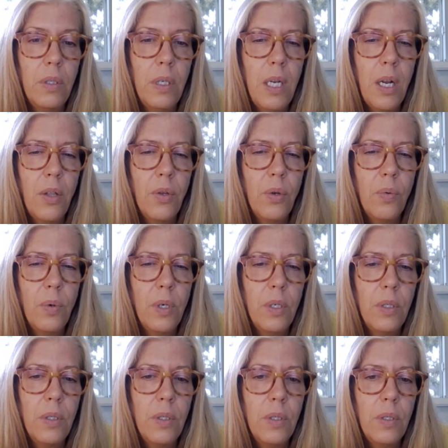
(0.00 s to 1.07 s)
In other
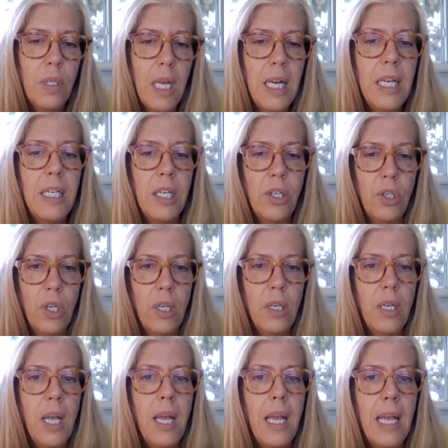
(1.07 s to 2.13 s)
words, in addition,
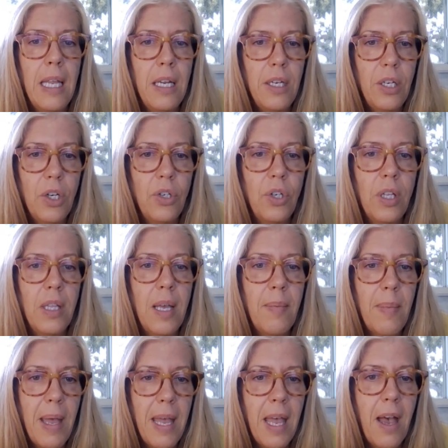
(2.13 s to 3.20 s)
they
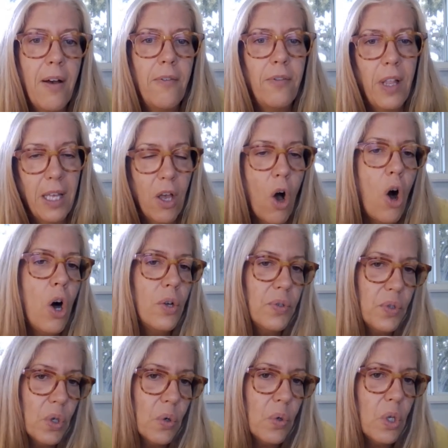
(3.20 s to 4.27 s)
may have like
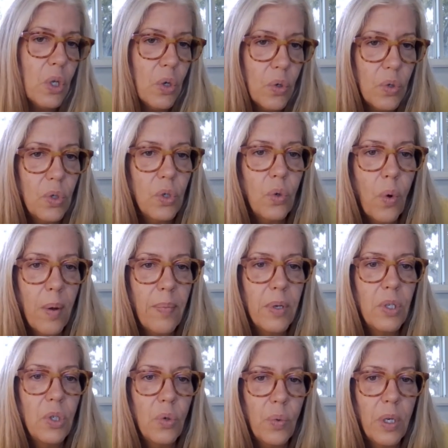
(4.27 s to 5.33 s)
also used
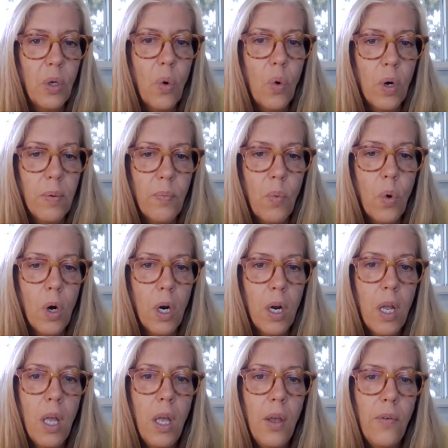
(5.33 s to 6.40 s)
Quipus to record more,
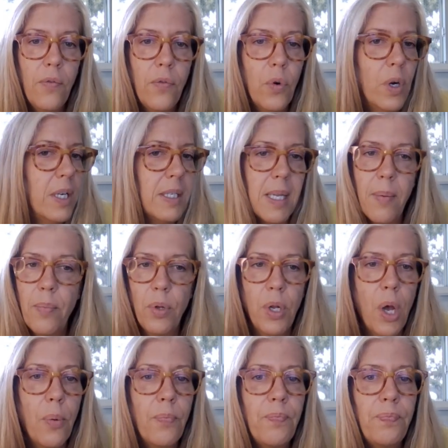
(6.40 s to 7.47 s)
for example,
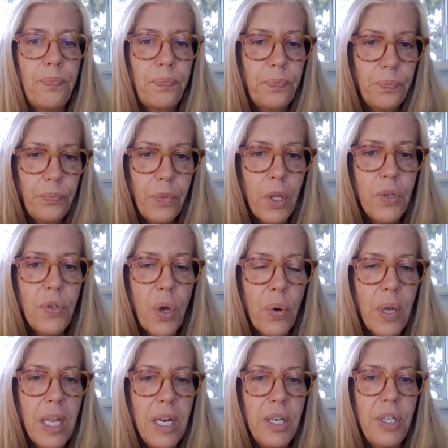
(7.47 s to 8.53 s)
now. So
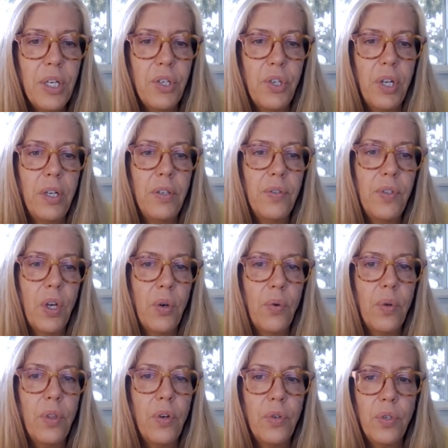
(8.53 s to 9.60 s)
in addition,
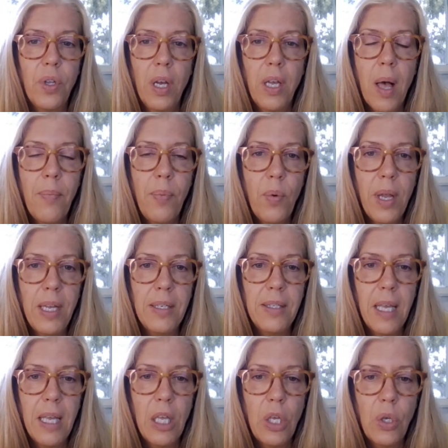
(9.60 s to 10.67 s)
so there's a couple ways
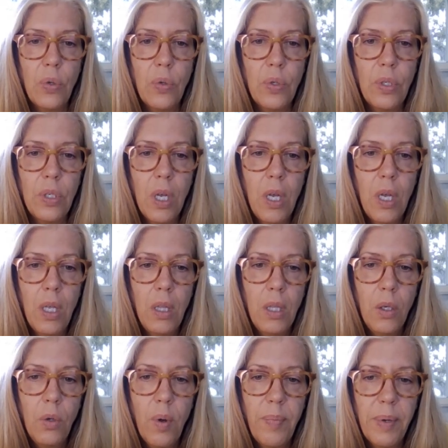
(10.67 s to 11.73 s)
they used
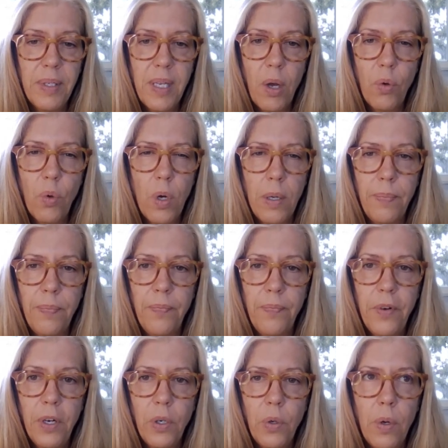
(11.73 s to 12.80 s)
the Quipus. How cool.
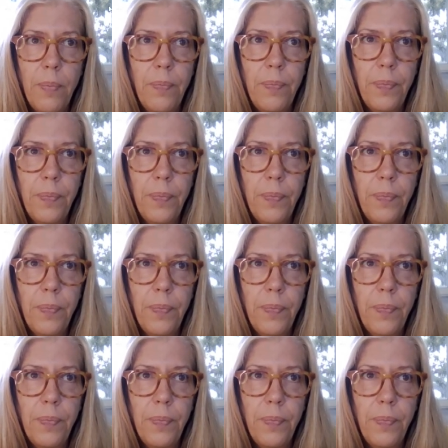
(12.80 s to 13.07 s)
Very cool.